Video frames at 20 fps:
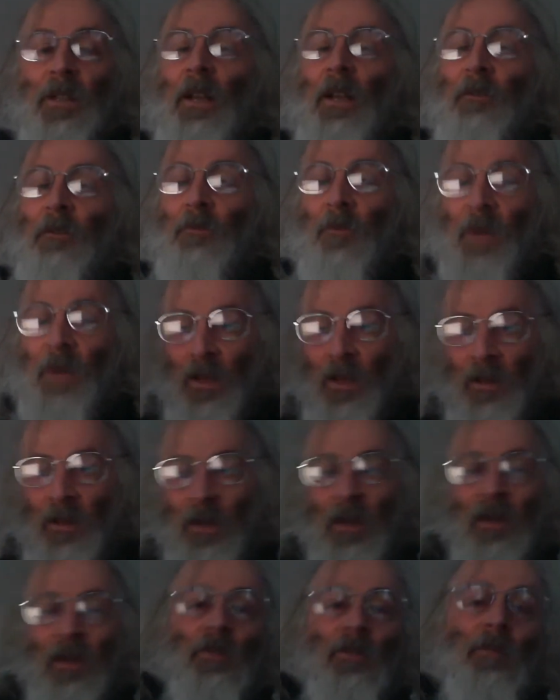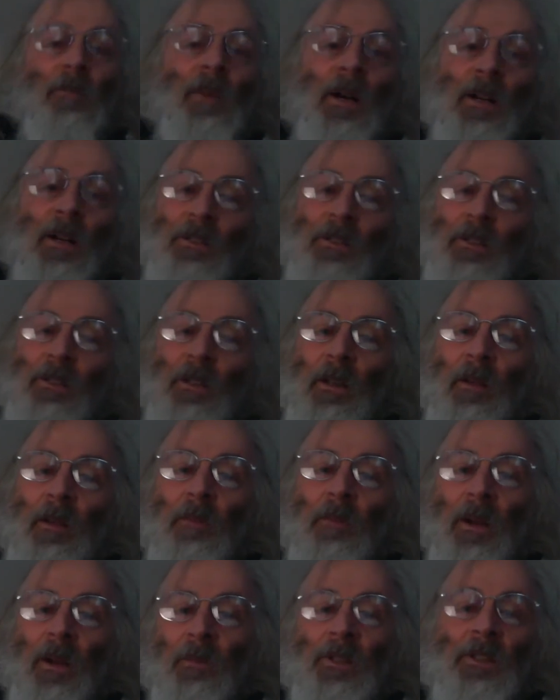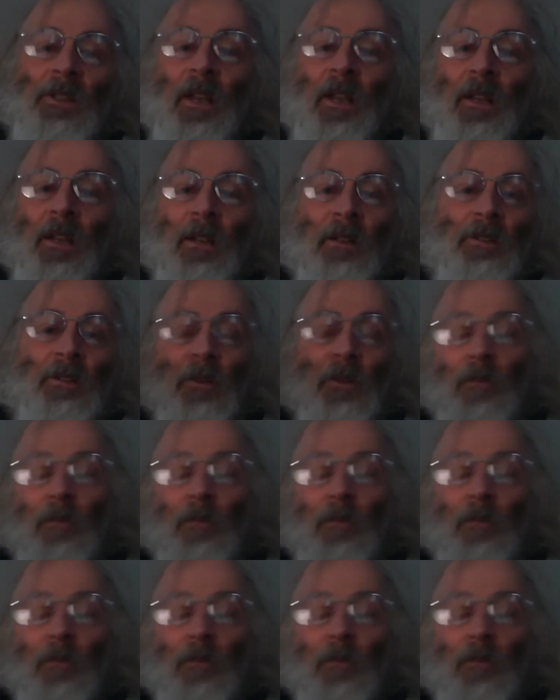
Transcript: life from Earth to Mars by mistake, and so